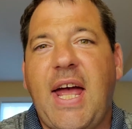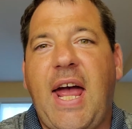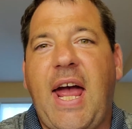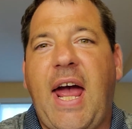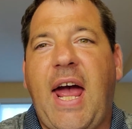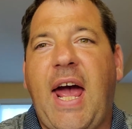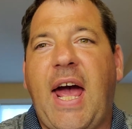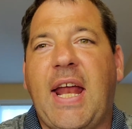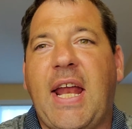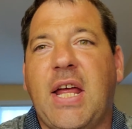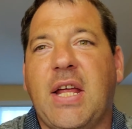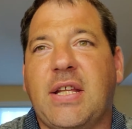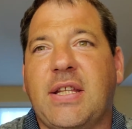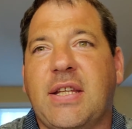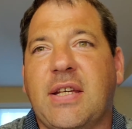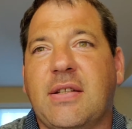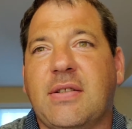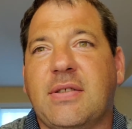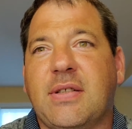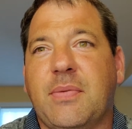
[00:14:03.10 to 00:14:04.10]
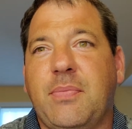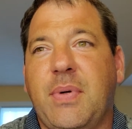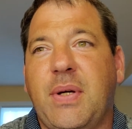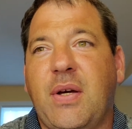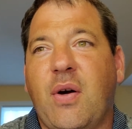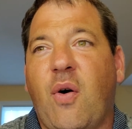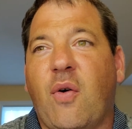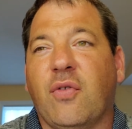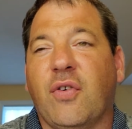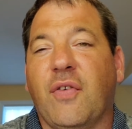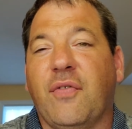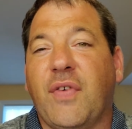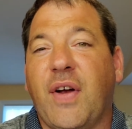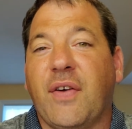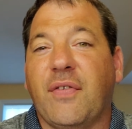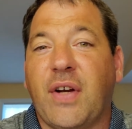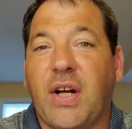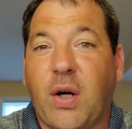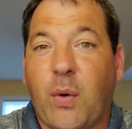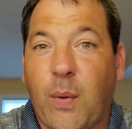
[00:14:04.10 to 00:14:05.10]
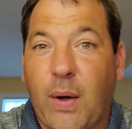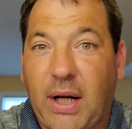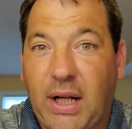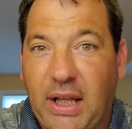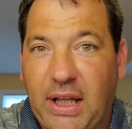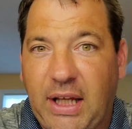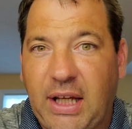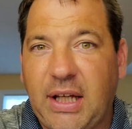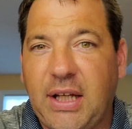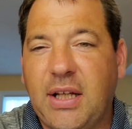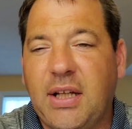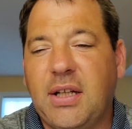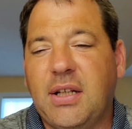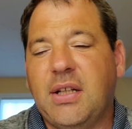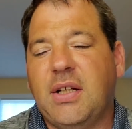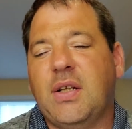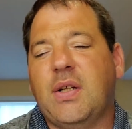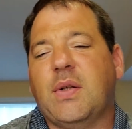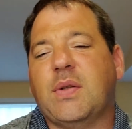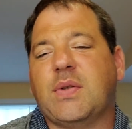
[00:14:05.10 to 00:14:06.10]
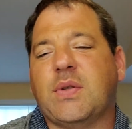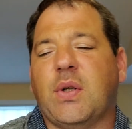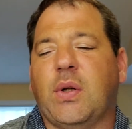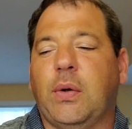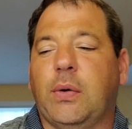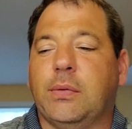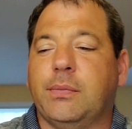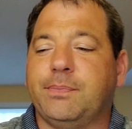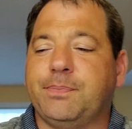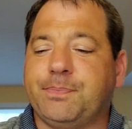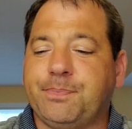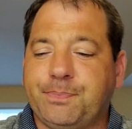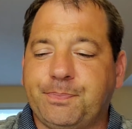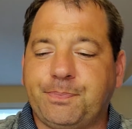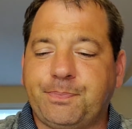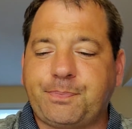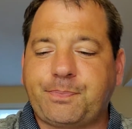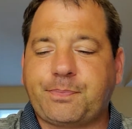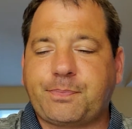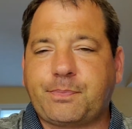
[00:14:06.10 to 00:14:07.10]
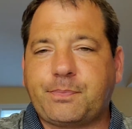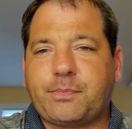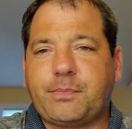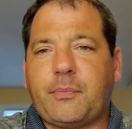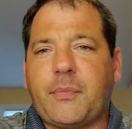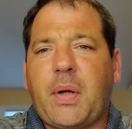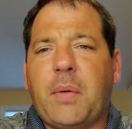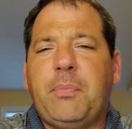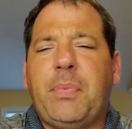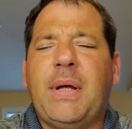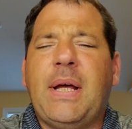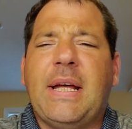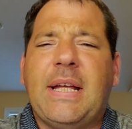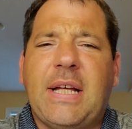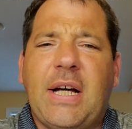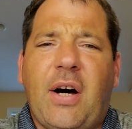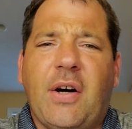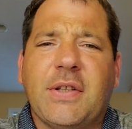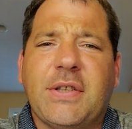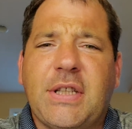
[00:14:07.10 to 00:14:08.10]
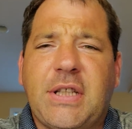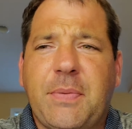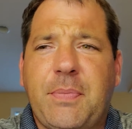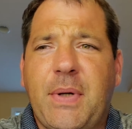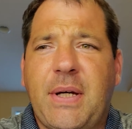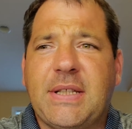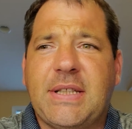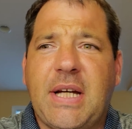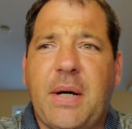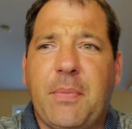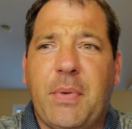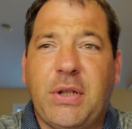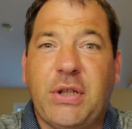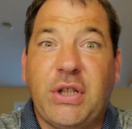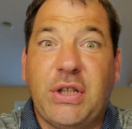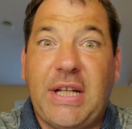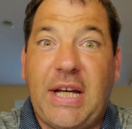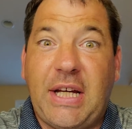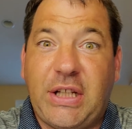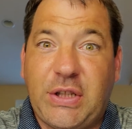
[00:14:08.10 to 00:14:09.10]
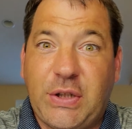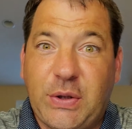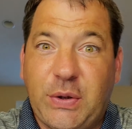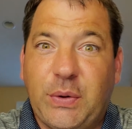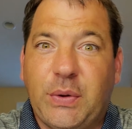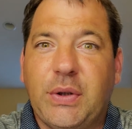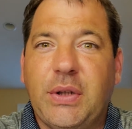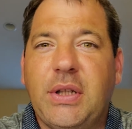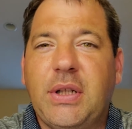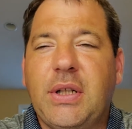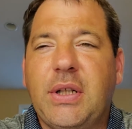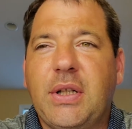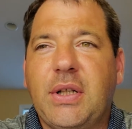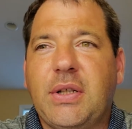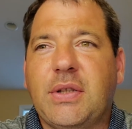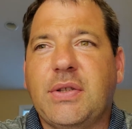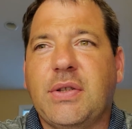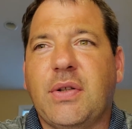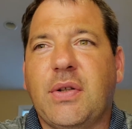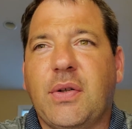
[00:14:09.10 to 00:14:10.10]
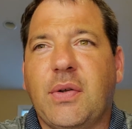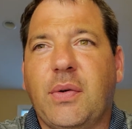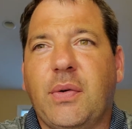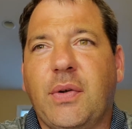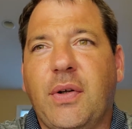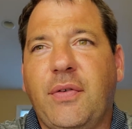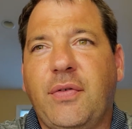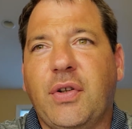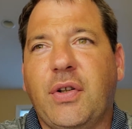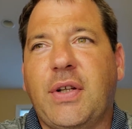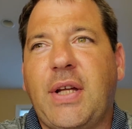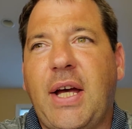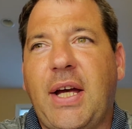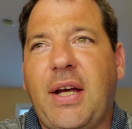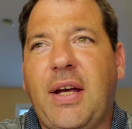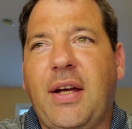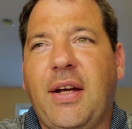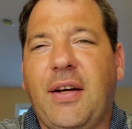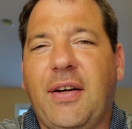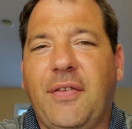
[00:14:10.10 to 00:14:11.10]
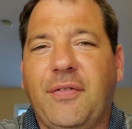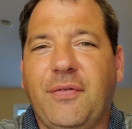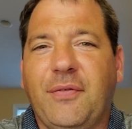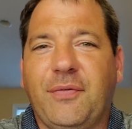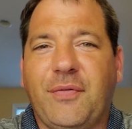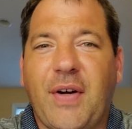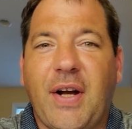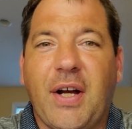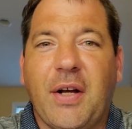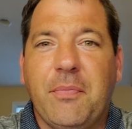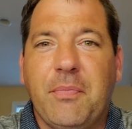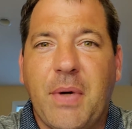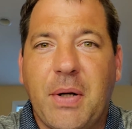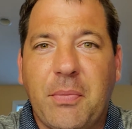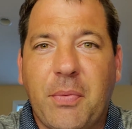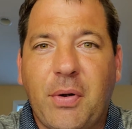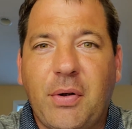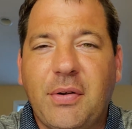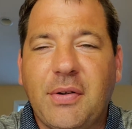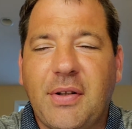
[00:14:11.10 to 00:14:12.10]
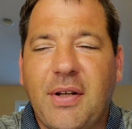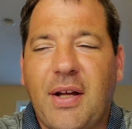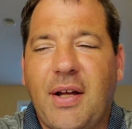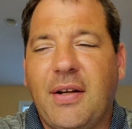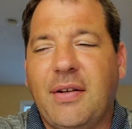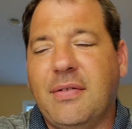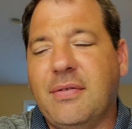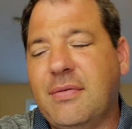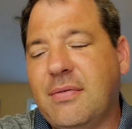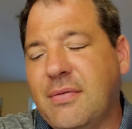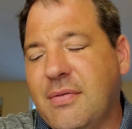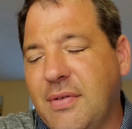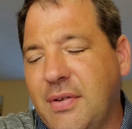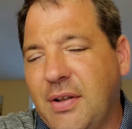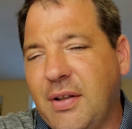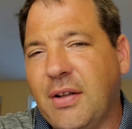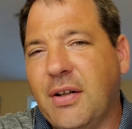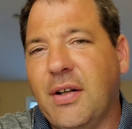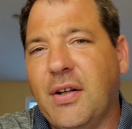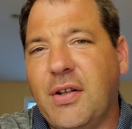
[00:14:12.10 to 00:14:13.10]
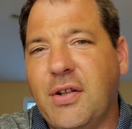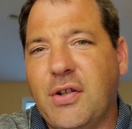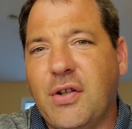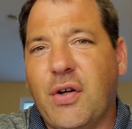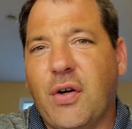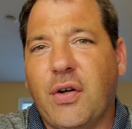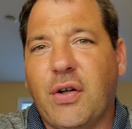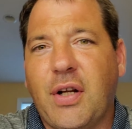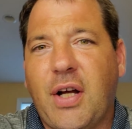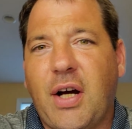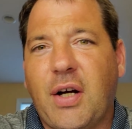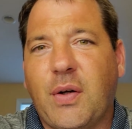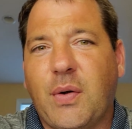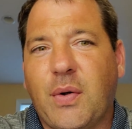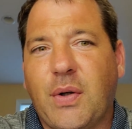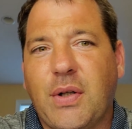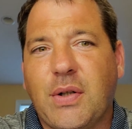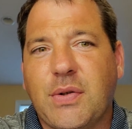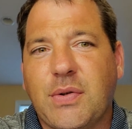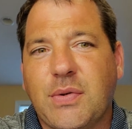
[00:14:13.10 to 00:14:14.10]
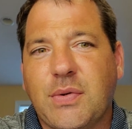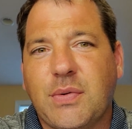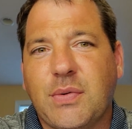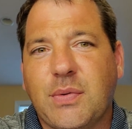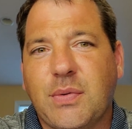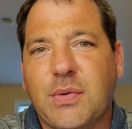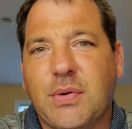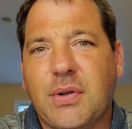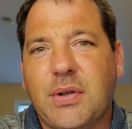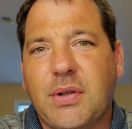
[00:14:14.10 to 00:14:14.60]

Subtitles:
and it tends to be over very, very quickly. So, but it also depends how much you take too. So if you're taking very minimal, then, you know, you're not going to